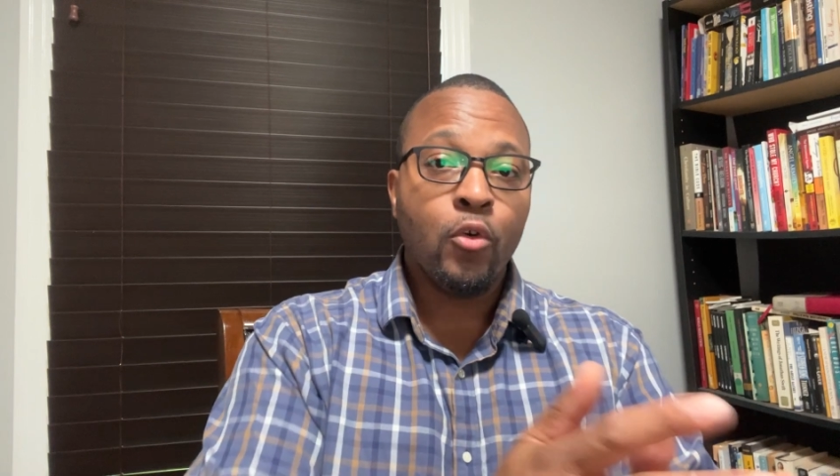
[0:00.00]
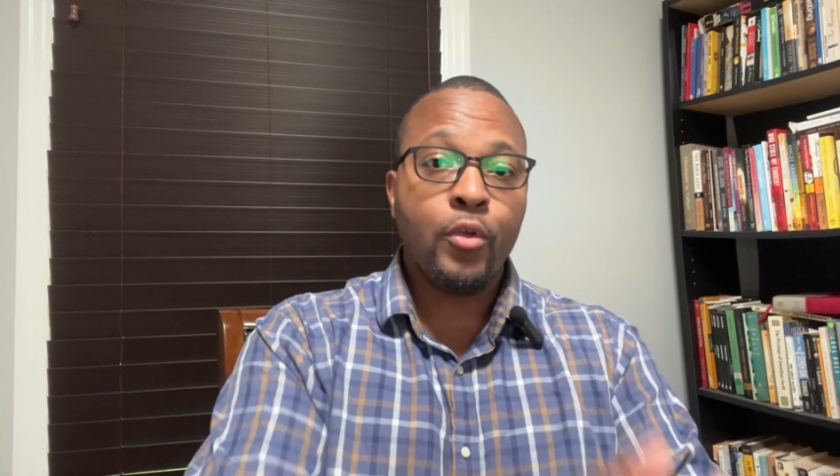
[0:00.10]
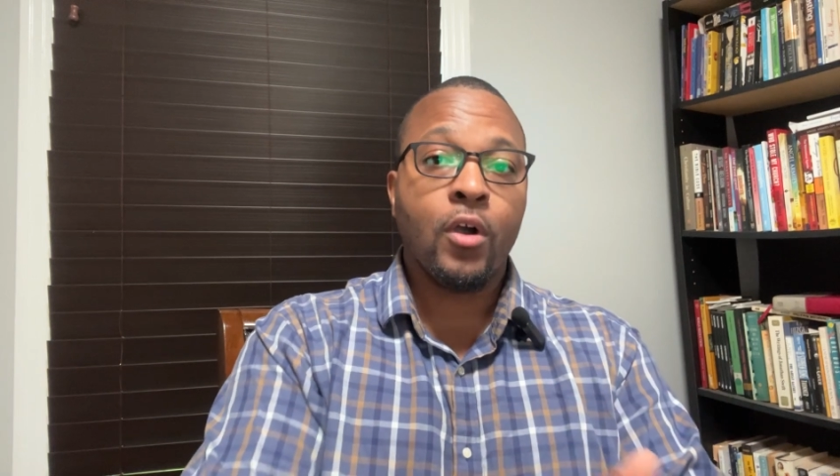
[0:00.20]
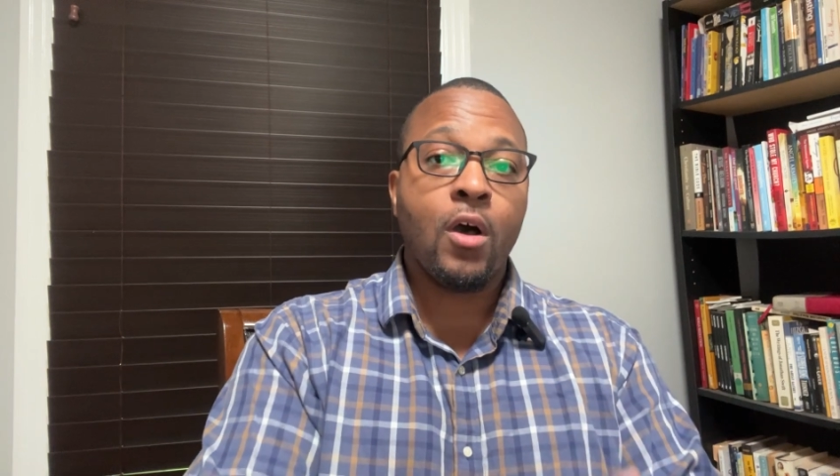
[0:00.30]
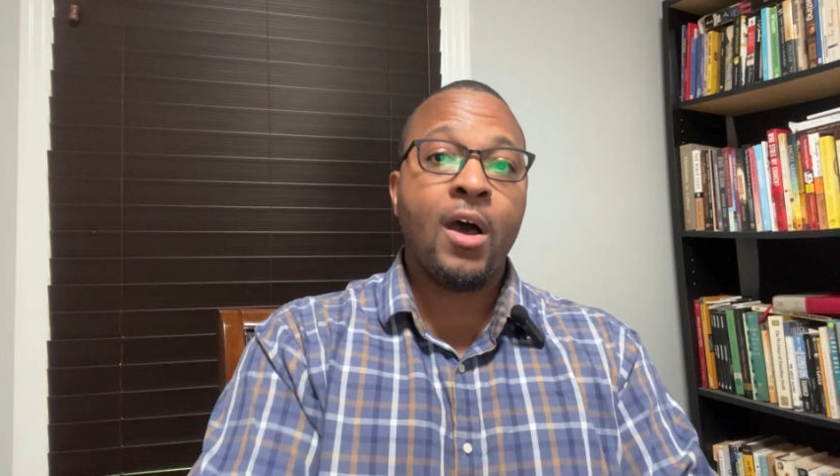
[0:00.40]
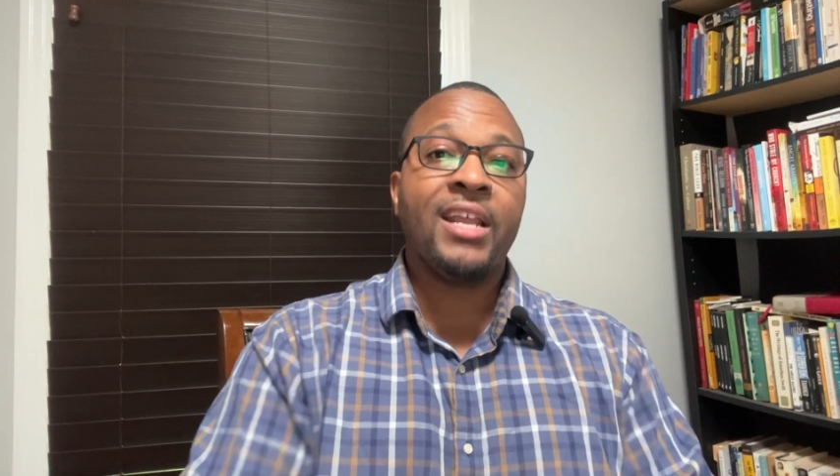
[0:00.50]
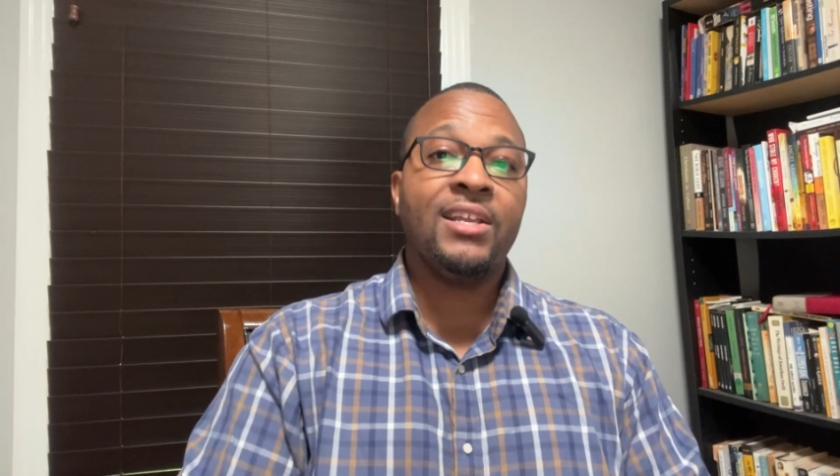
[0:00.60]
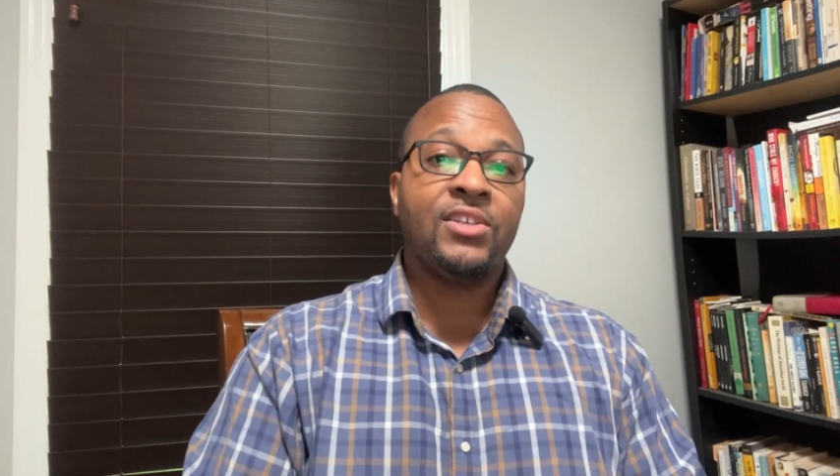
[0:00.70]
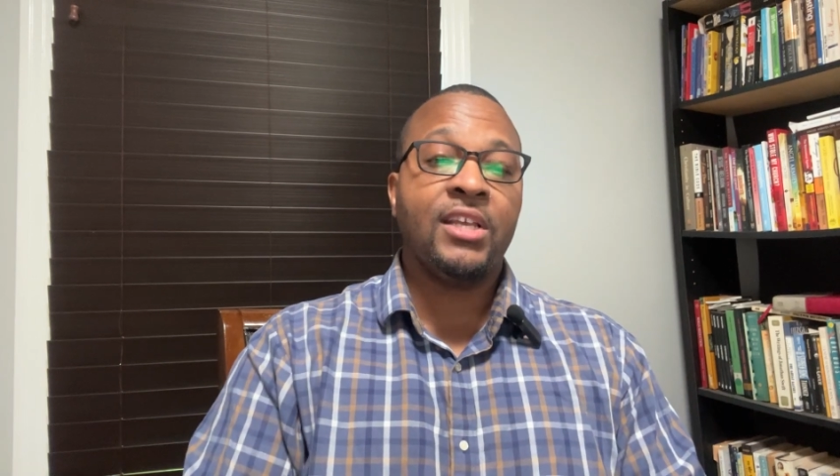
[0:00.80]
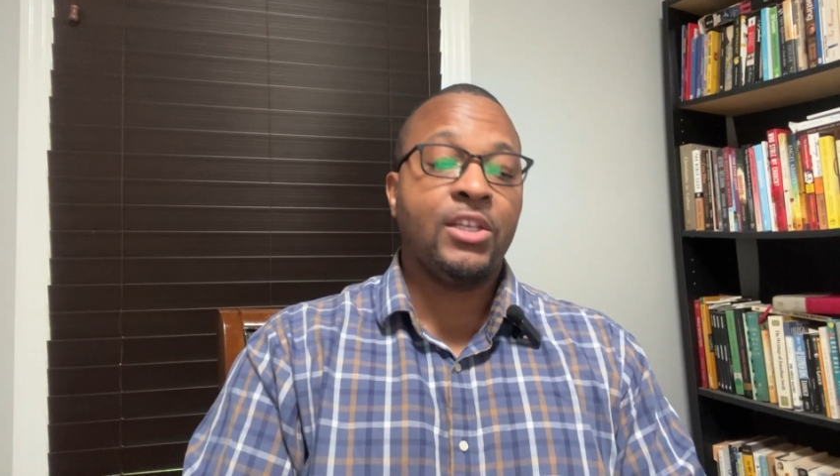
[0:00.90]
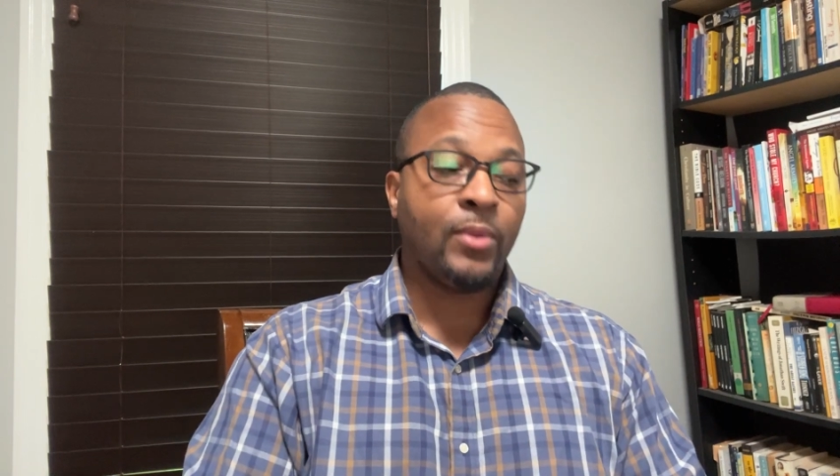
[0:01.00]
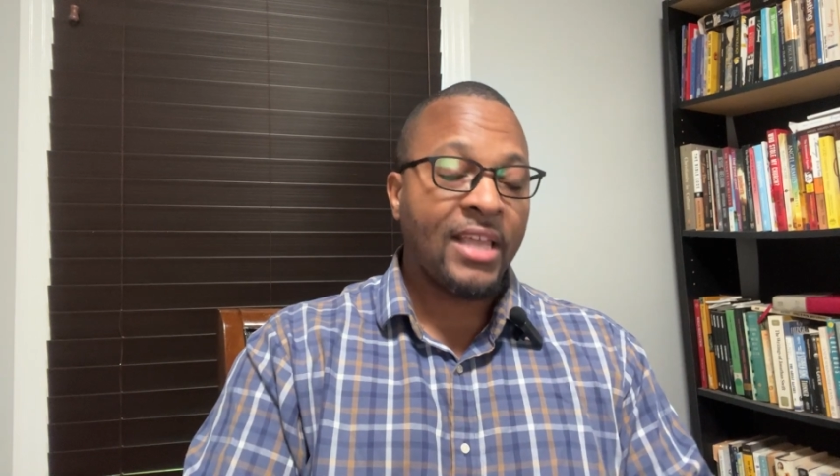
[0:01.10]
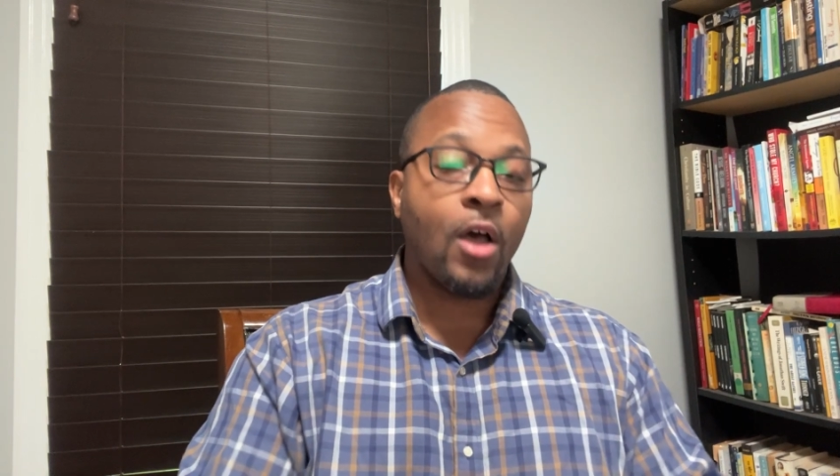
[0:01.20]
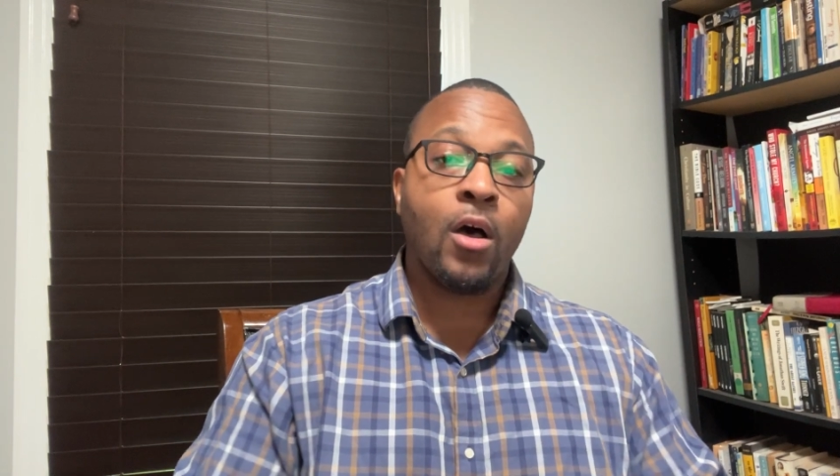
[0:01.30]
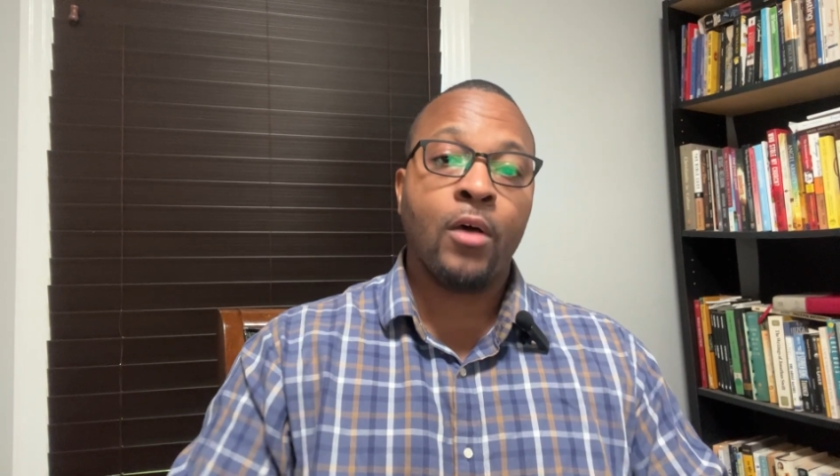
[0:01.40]
who your audience is
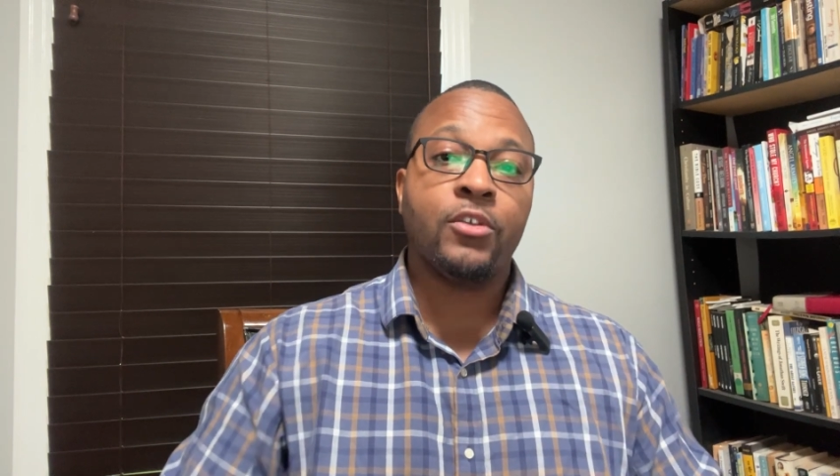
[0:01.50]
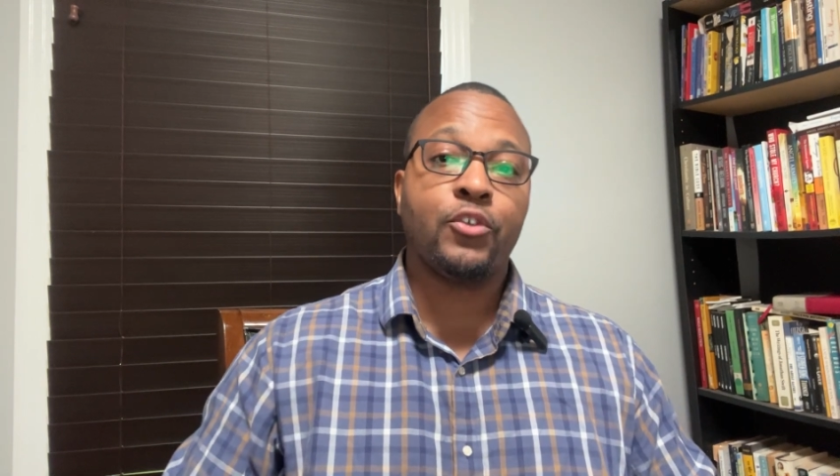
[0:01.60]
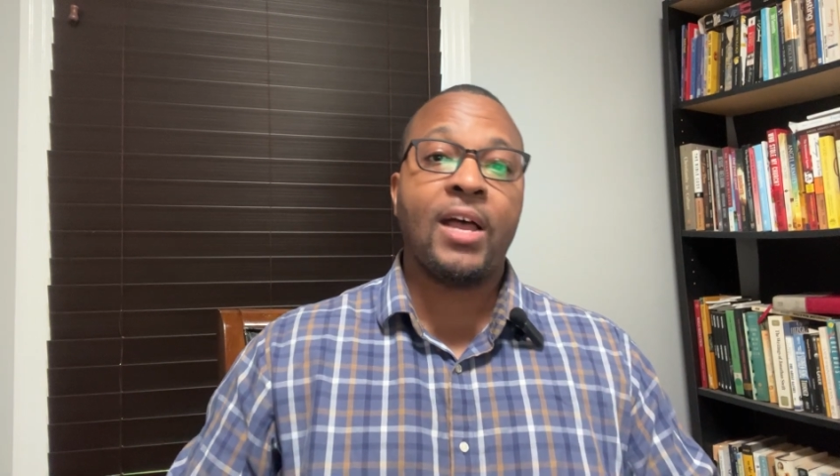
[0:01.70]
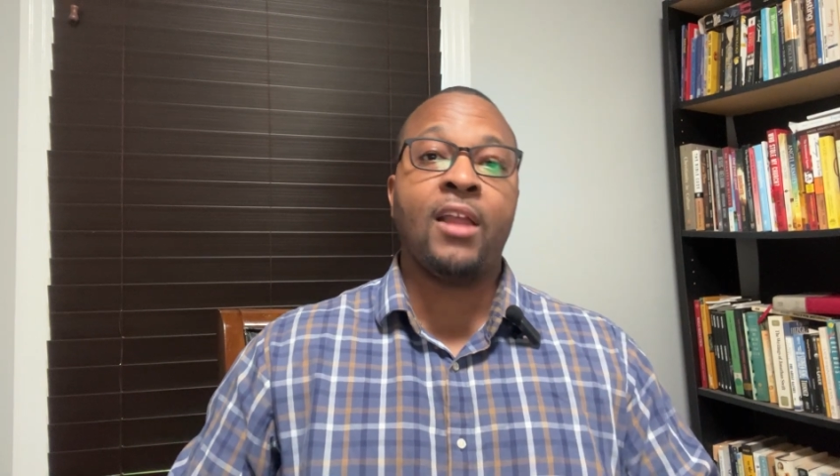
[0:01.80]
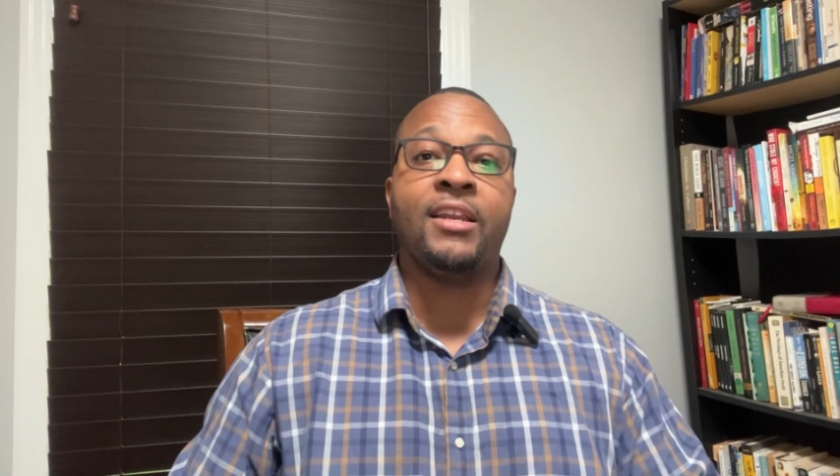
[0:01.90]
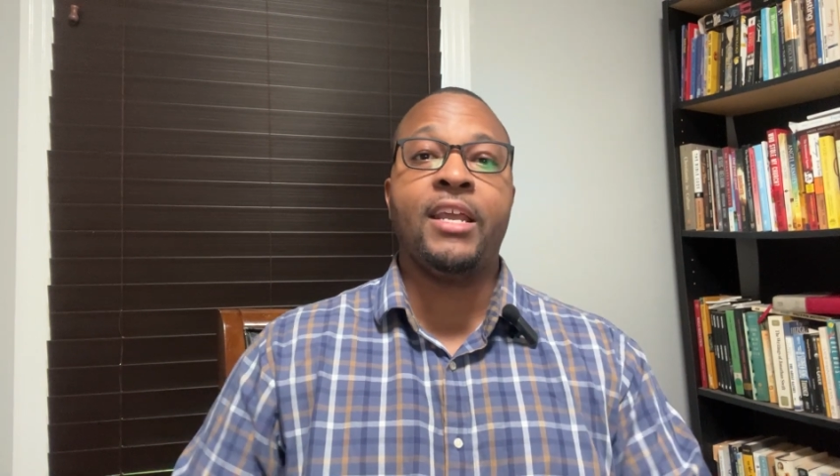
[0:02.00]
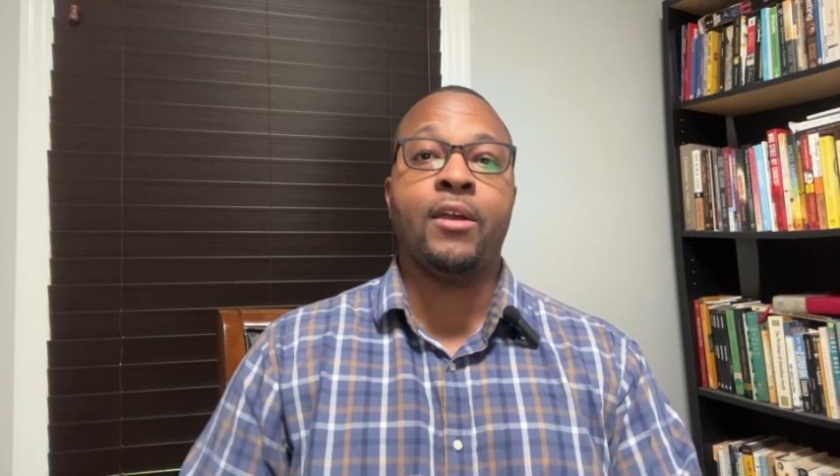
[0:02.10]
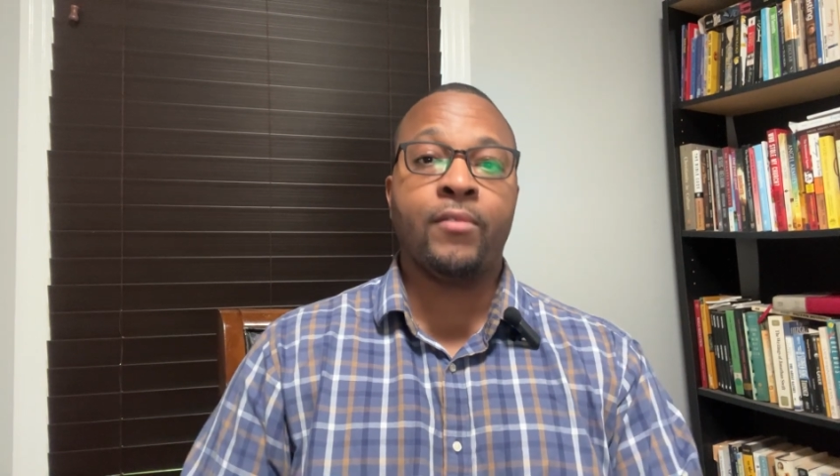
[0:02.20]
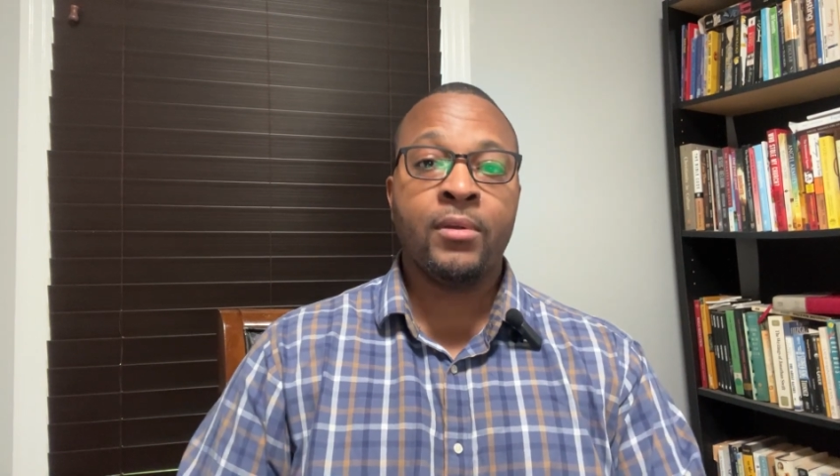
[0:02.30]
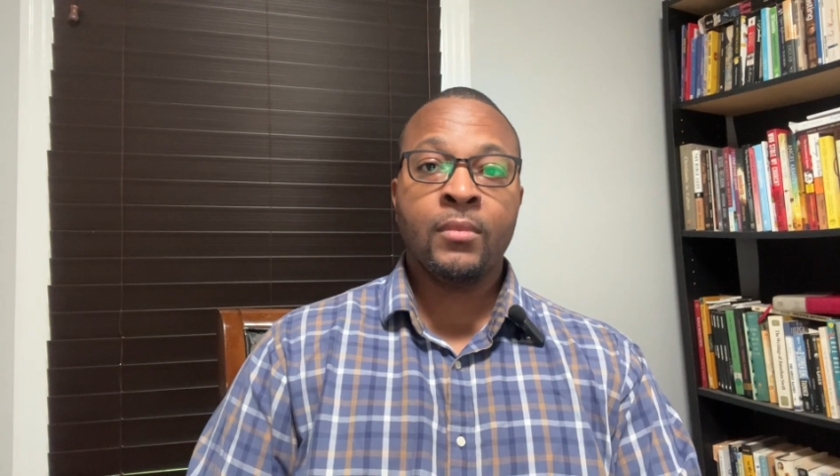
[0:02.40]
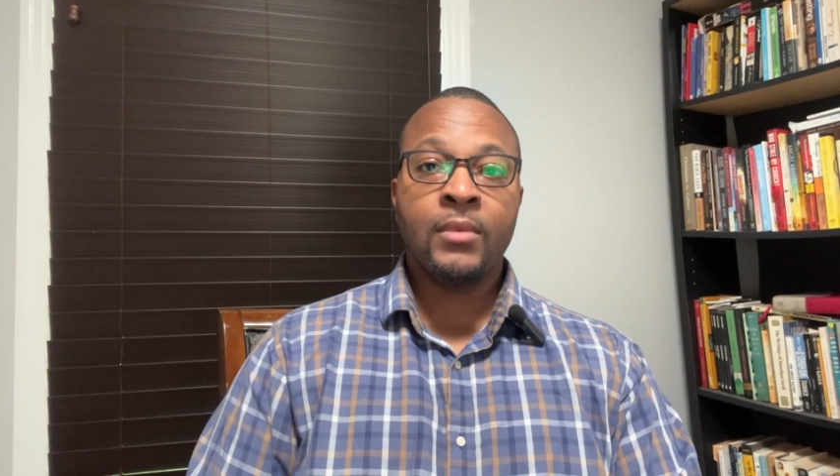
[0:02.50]
without all the trial and error.